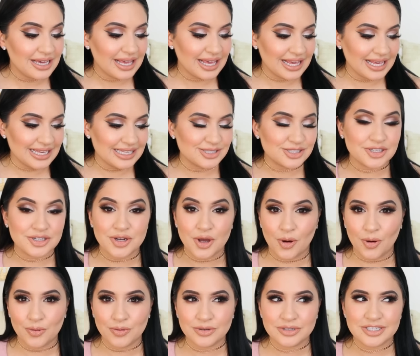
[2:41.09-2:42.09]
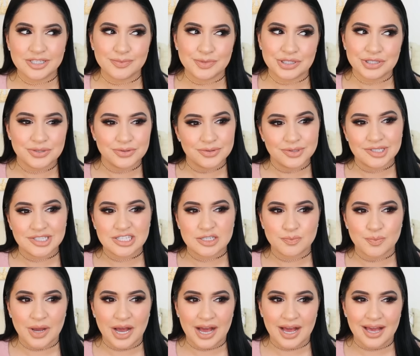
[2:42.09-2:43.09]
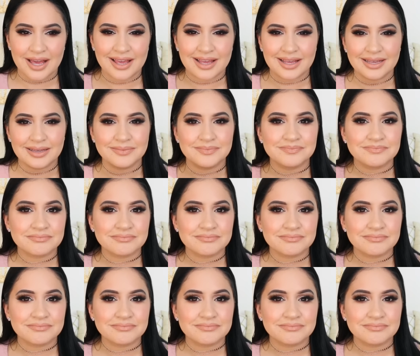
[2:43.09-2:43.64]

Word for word: is known to be used by